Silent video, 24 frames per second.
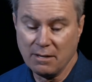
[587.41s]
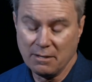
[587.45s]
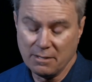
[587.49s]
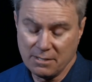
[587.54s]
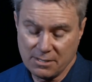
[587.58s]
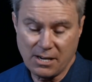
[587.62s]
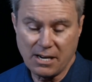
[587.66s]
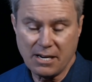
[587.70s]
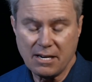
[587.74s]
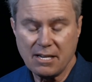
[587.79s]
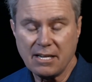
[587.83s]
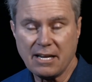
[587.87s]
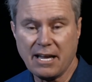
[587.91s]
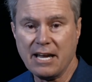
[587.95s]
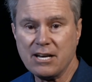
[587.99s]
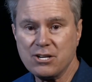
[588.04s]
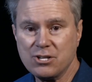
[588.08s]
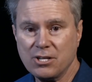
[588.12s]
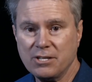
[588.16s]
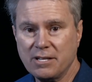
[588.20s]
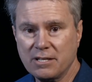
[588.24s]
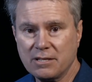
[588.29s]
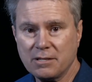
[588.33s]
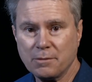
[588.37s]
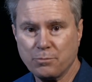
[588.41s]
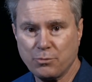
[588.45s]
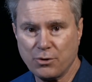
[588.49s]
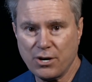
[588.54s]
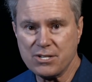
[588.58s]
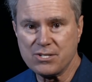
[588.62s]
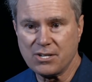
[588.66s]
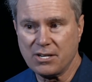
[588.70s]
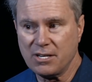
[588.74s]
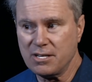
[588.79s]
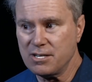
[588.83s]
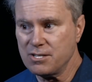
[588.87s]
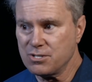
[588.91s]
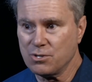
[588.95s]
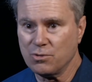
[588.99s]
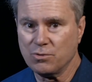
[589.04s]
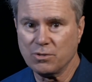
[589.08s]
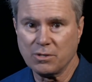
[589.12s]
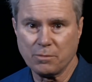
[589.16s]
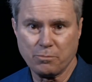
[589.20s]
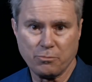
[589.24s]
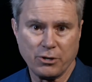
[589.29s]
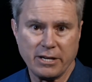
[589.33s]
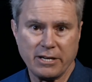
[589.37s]
it's an indication that the president is
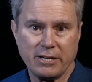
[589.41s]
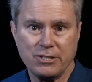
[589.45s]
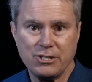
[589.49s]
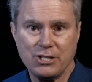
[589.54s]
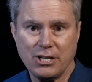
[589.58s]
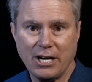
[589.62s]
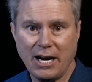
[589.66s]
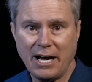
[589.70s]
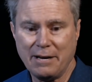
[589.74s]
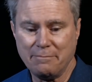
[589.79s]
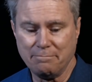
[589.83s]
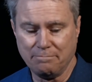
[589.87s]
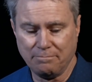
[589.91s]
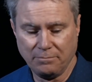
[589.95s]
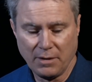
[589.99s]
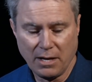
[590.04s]
doing a pretty good job.